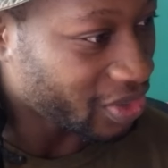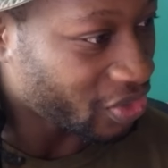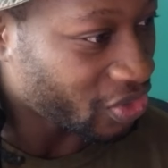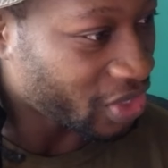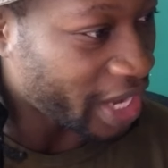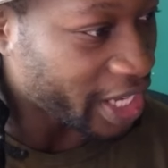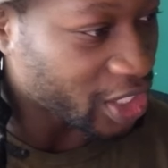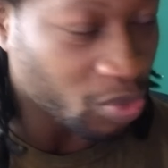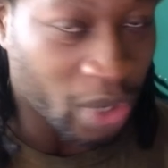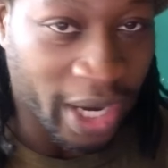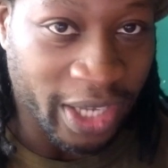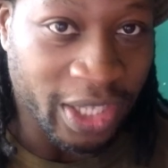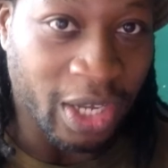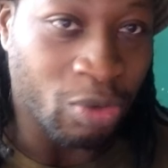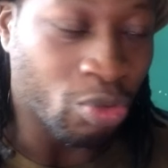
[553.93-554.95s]
that's
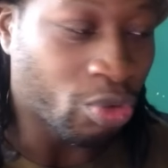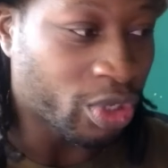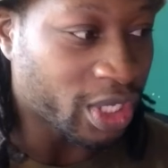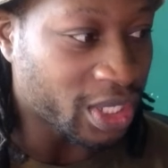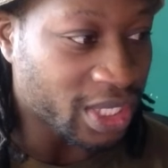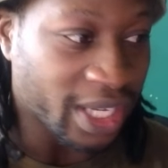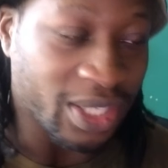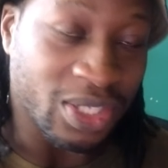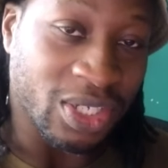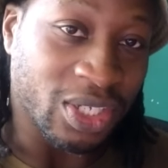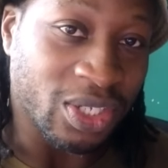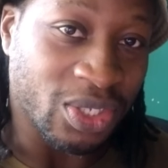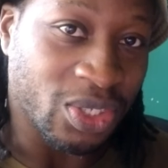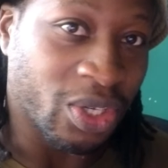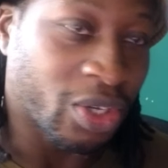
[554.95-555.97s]
why they're all indented
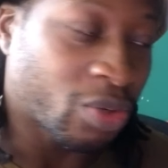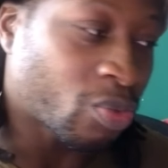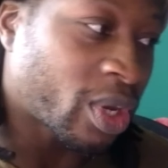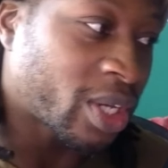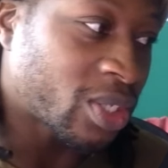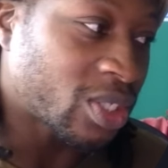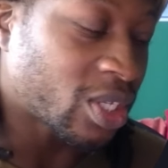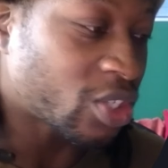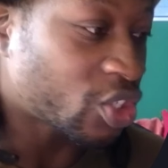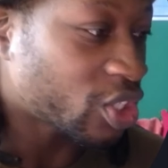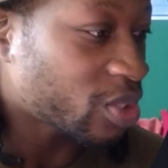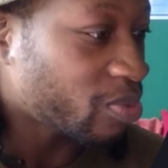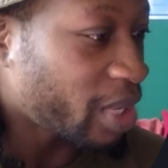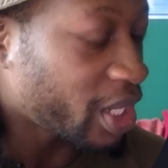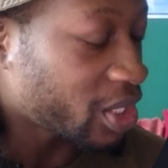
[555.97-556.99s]
in certain ways. It
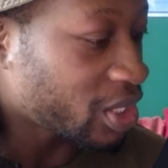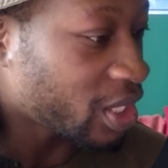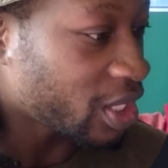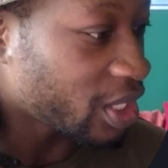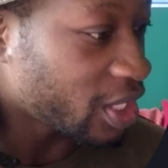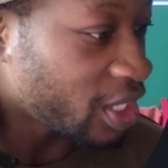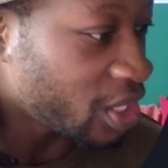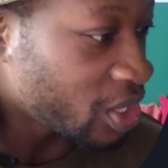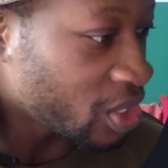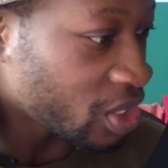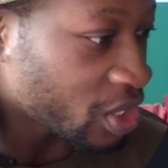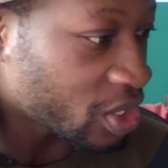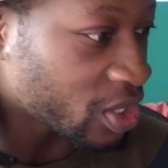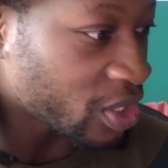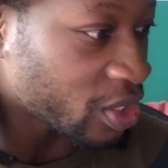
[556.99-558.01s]
just makes it easier
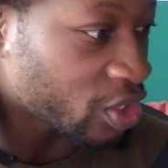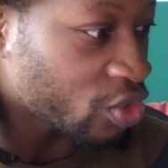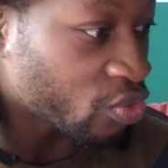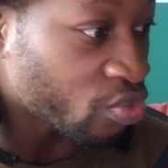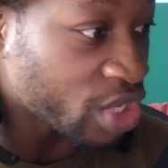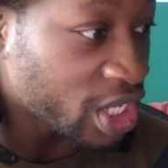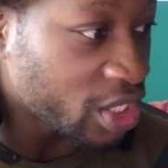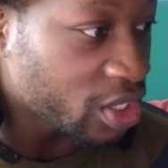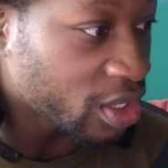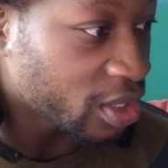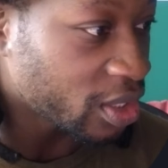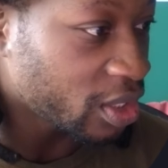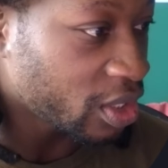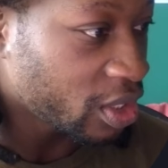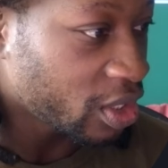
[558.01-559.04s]
to read.
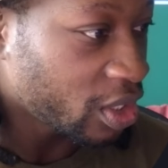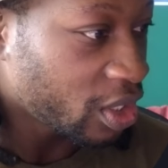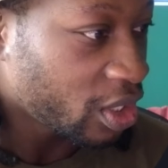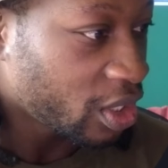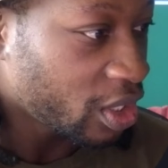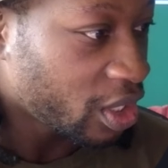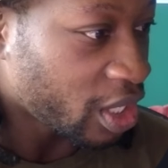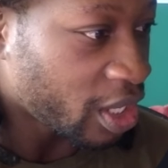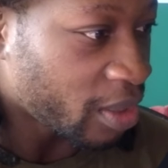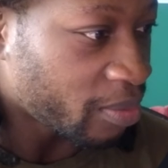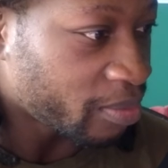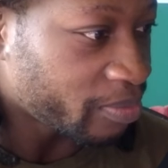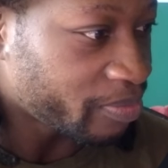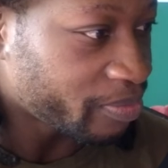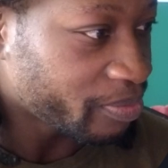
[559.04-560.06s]

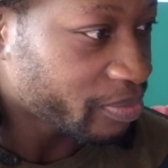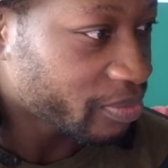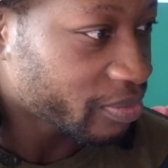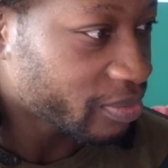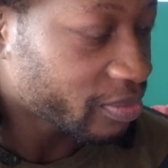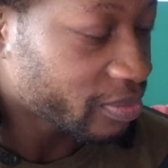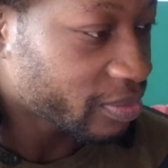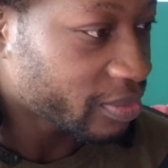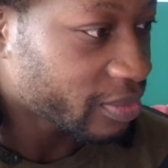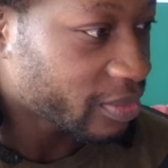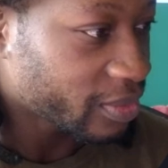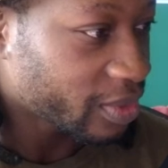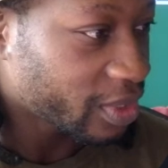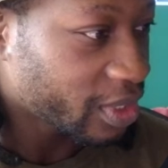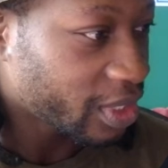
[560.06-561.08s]

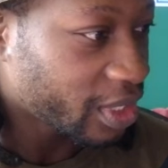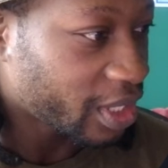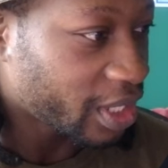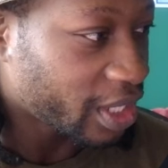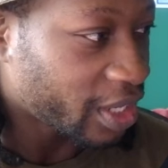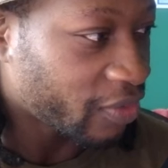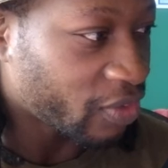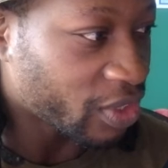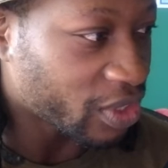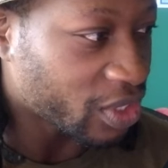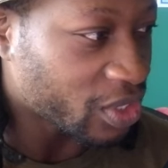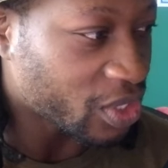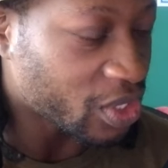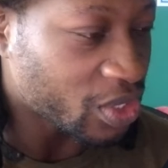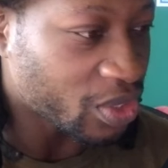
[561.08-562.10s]
I think
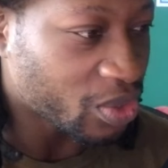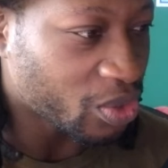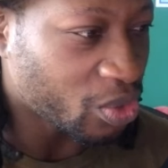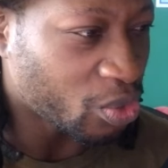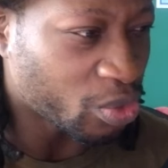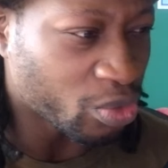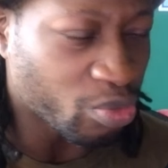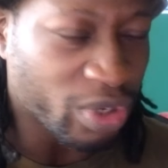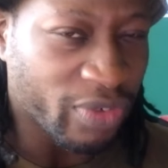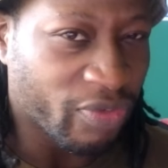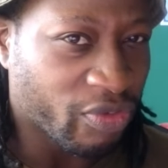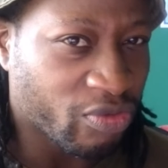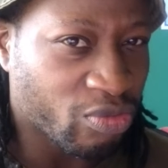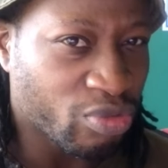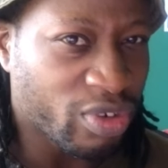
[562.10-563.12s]
this is called
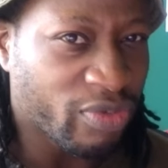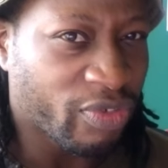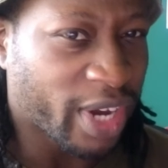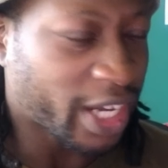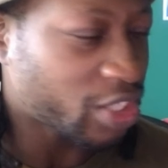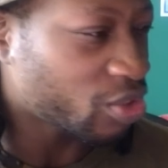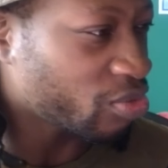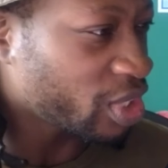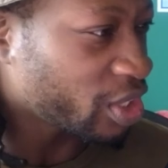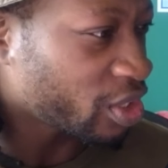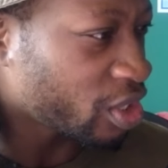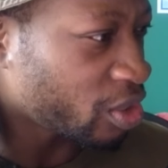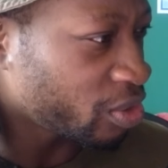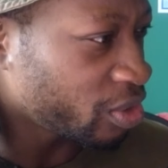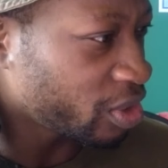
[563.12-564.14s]
refactoring
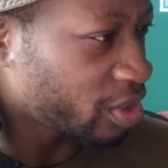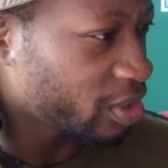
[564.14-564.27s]
code,